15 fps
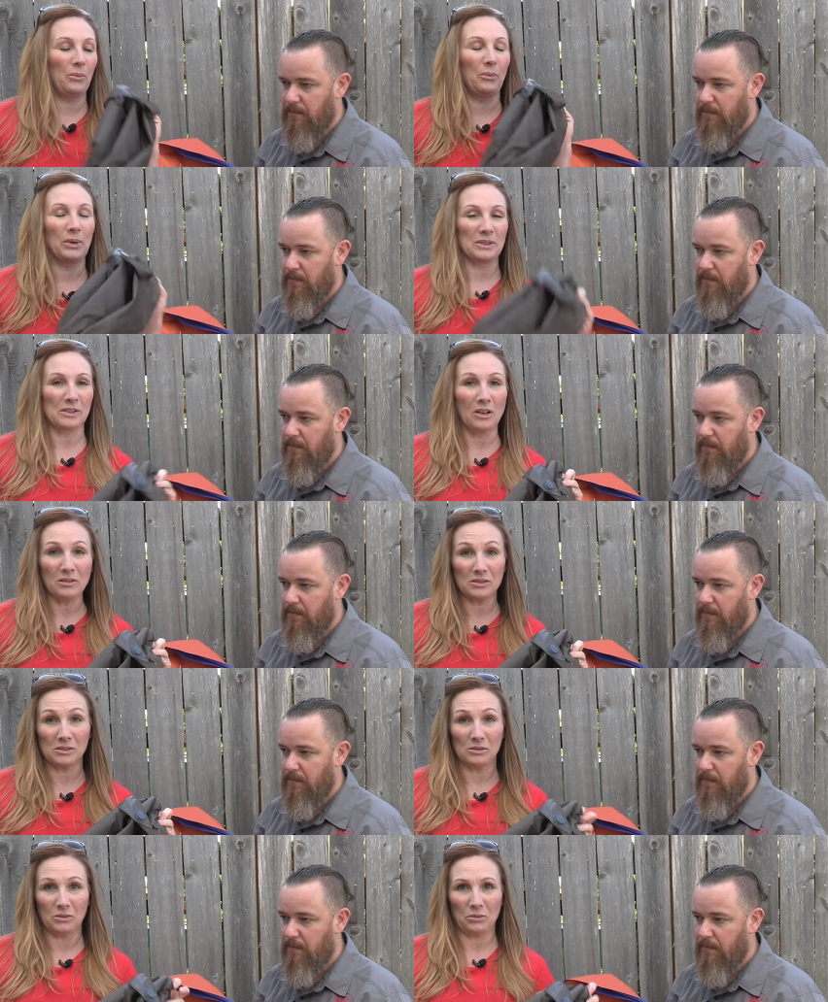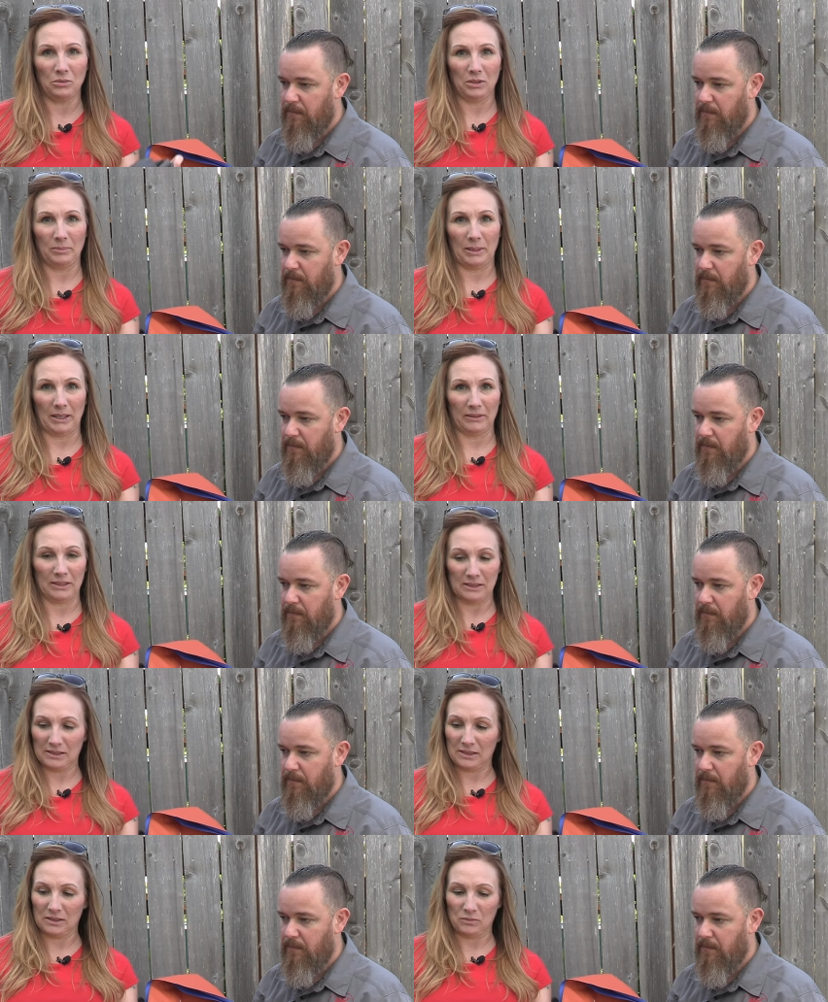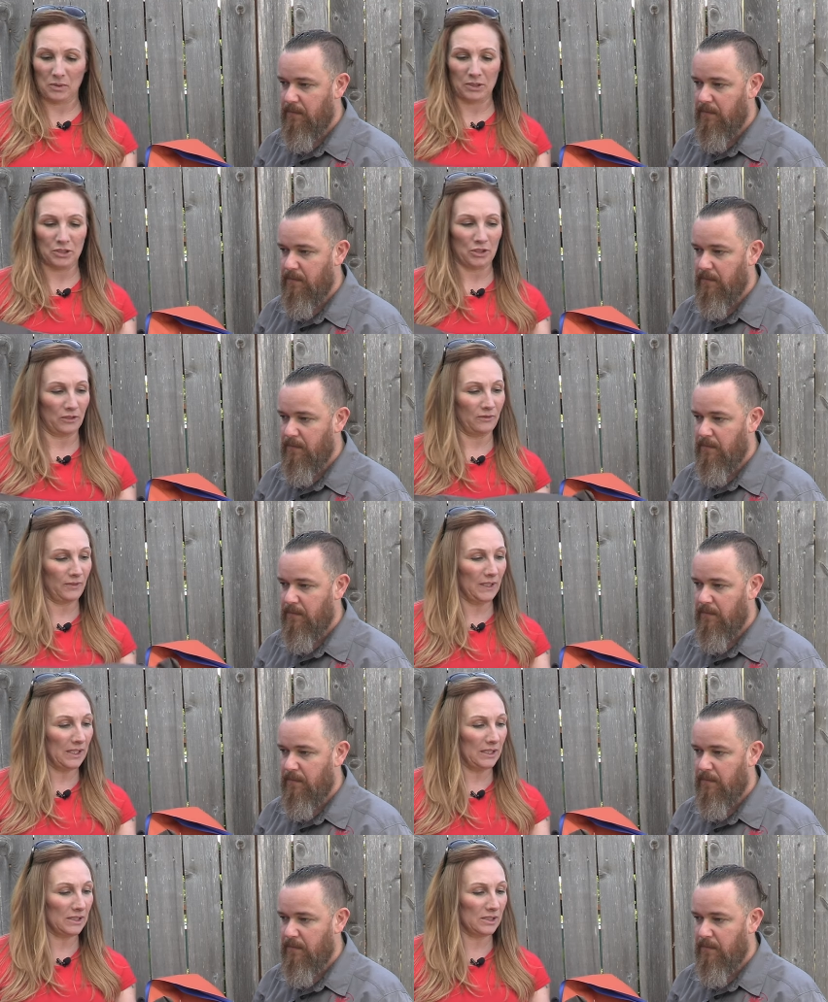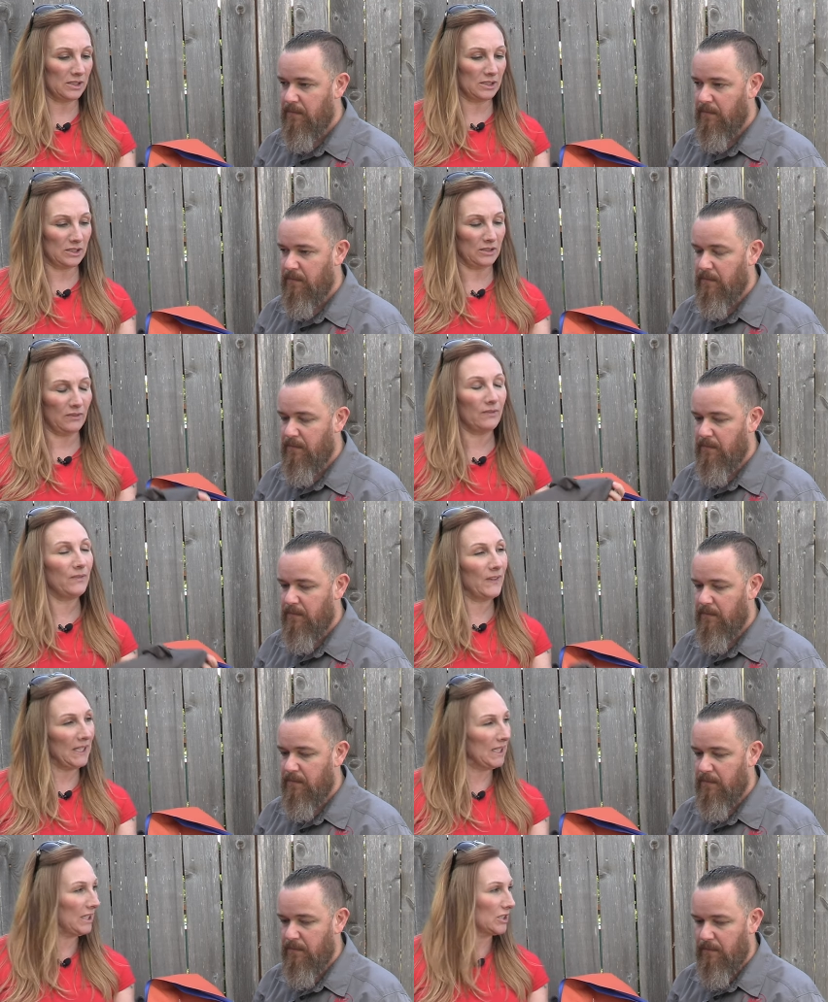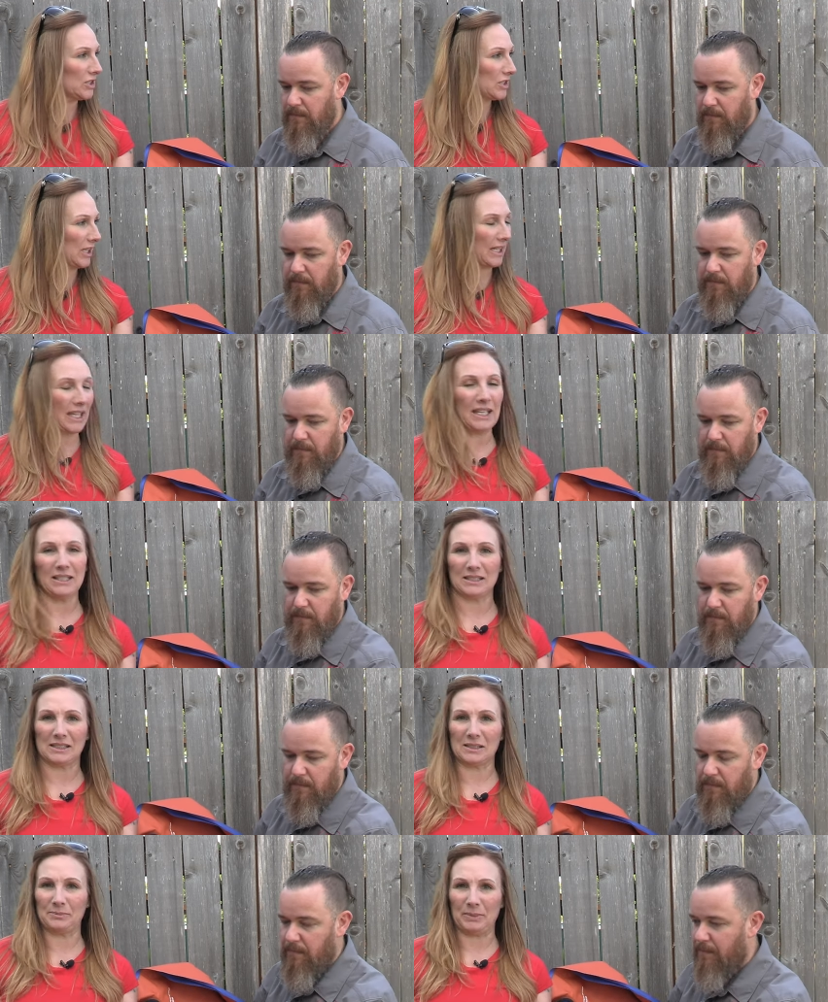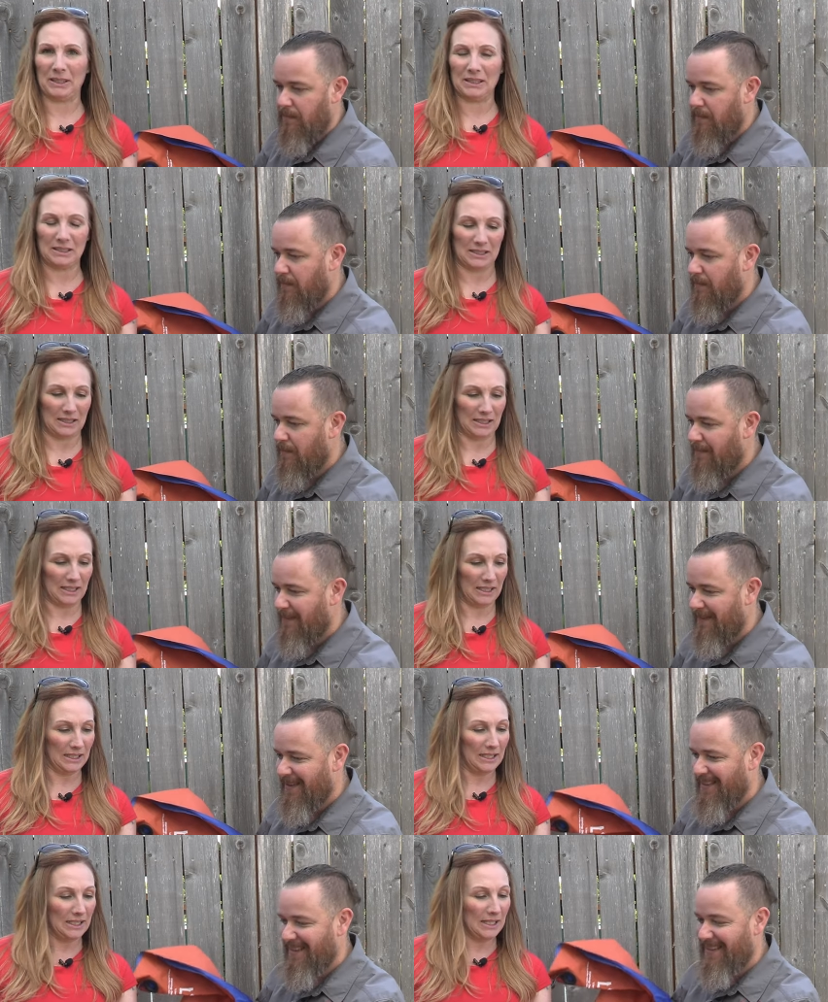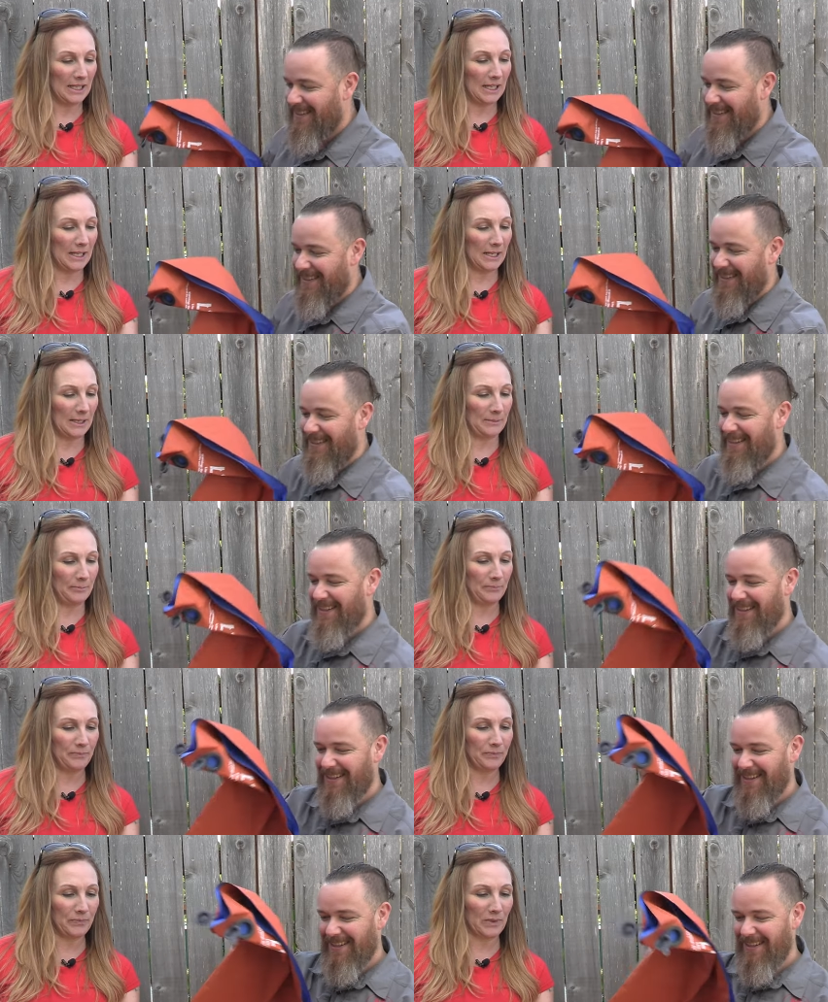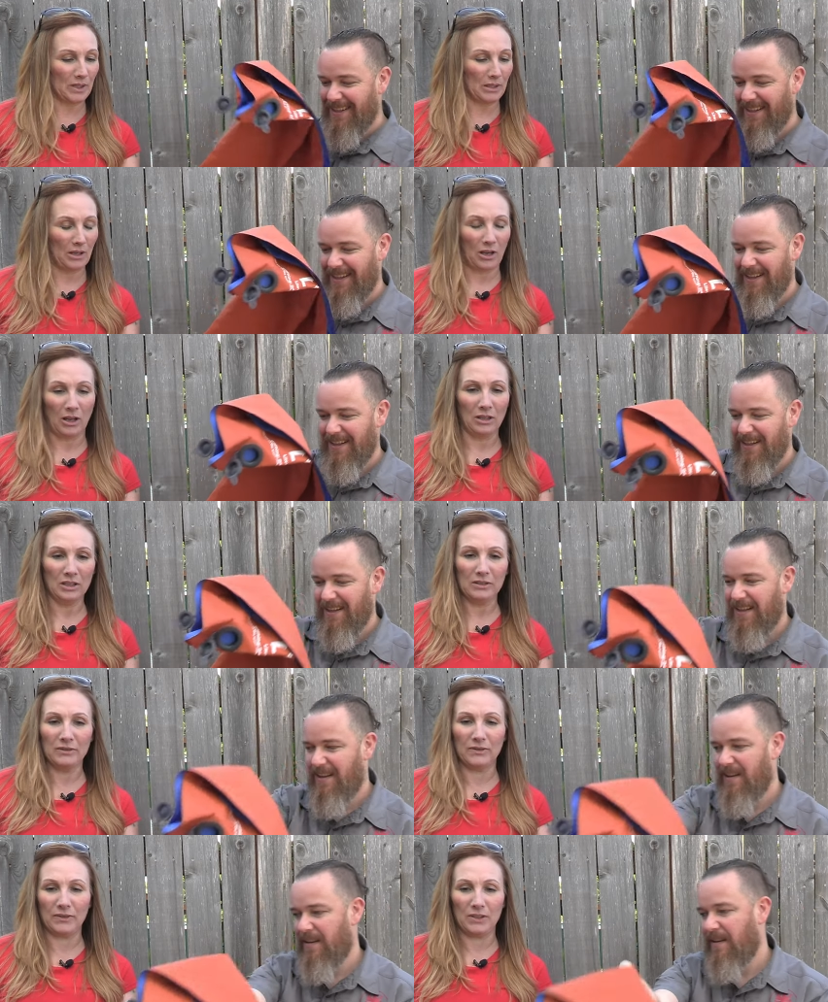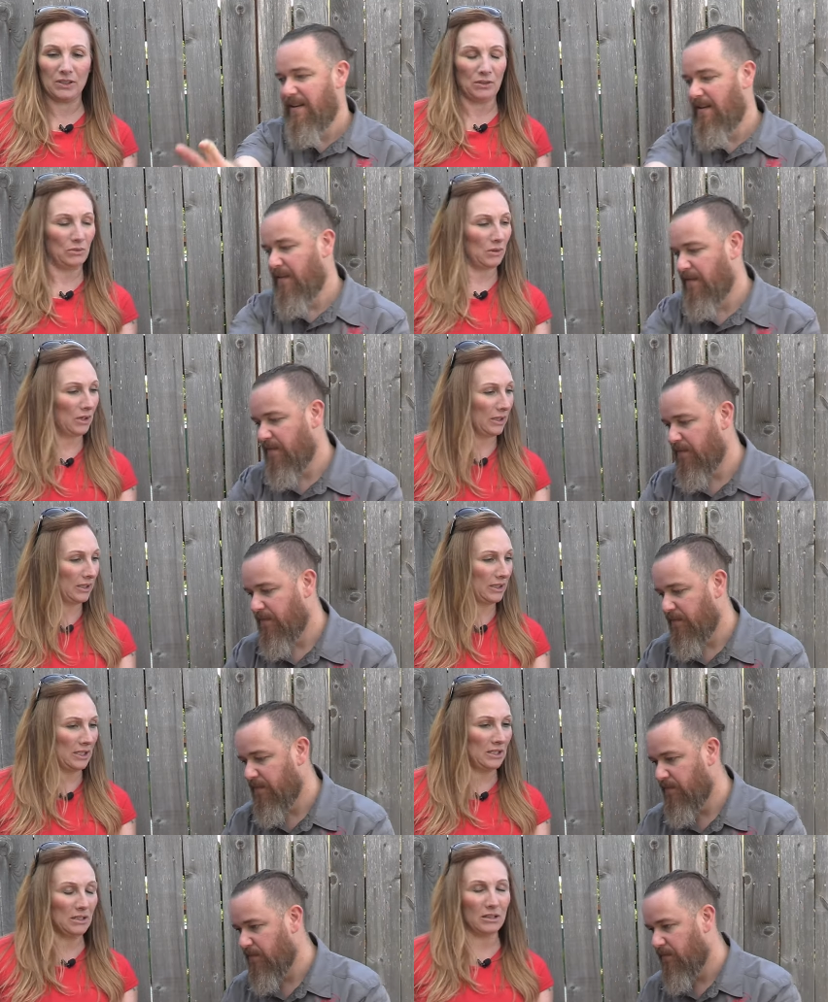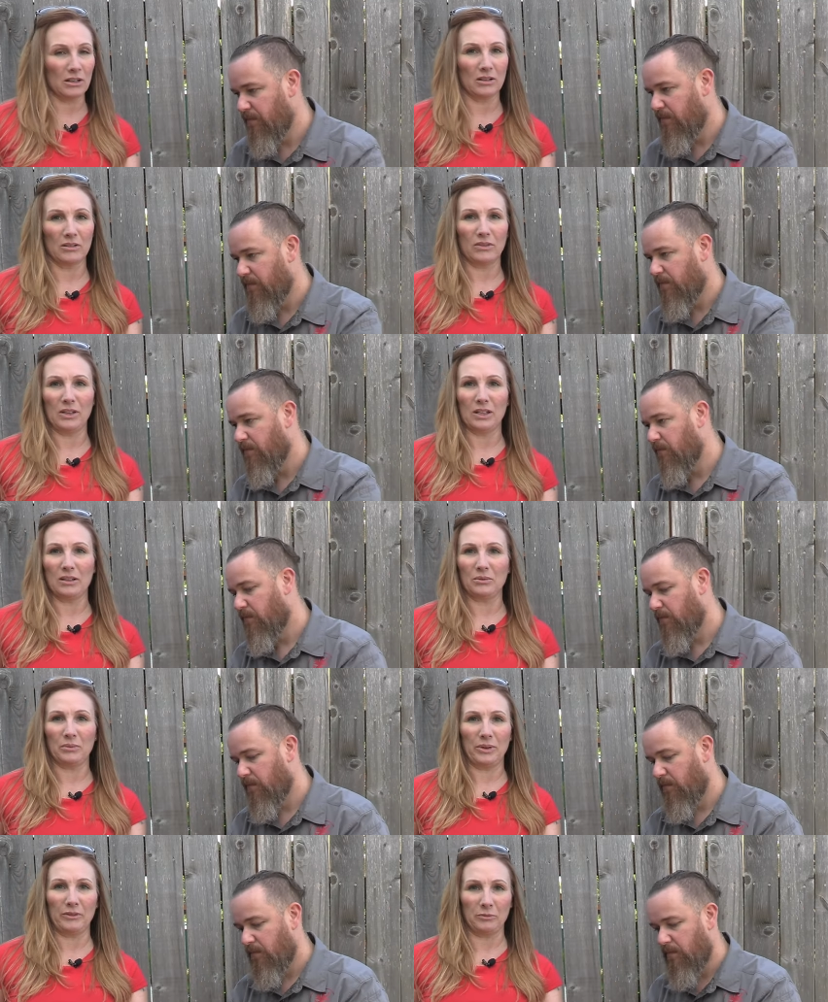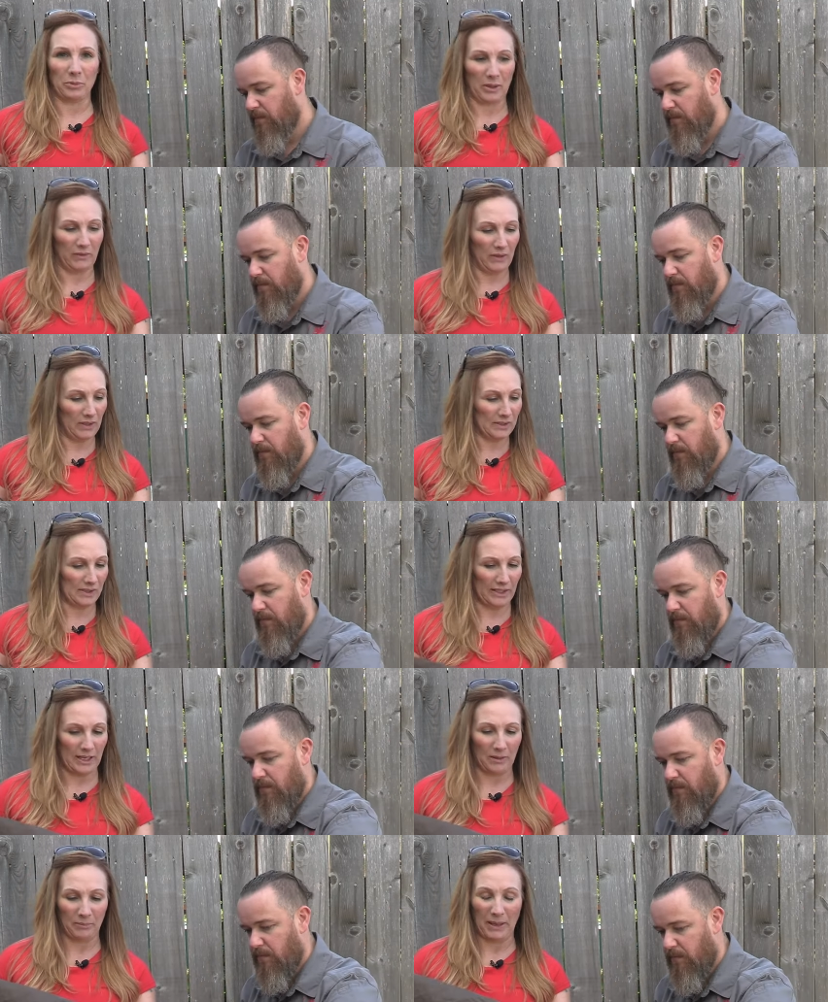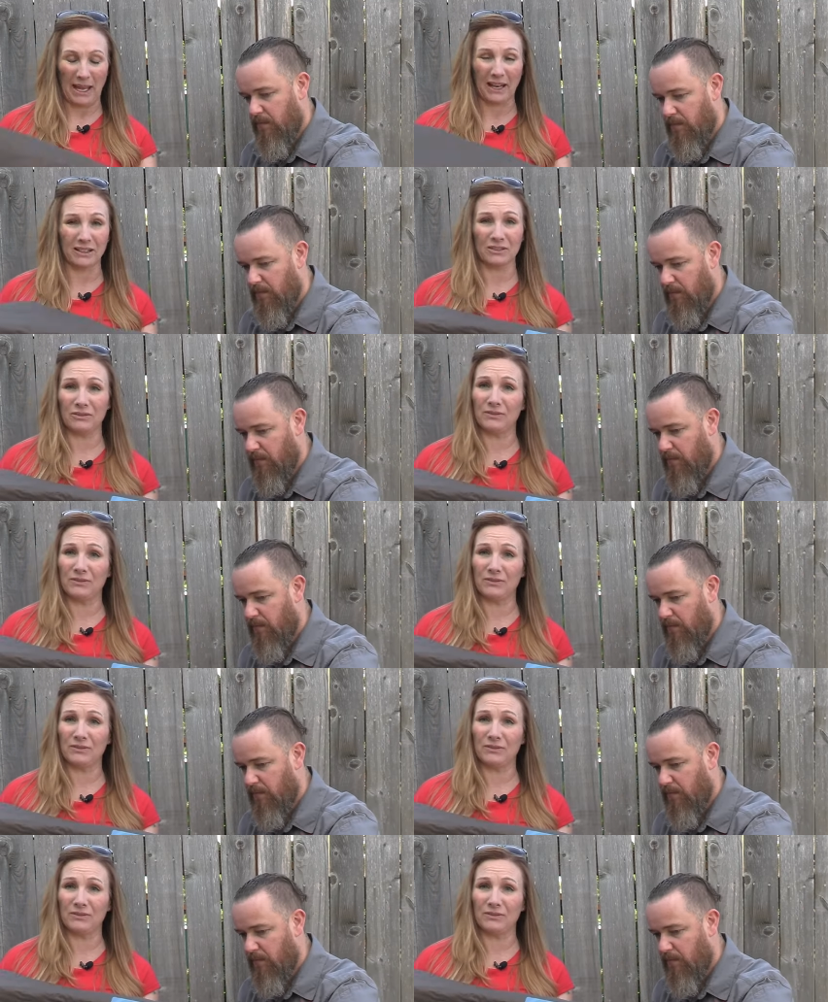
Speaker 1: what's also cool about this is once you're finished finished i can't speak today um, all of your gear that we've previously unpacked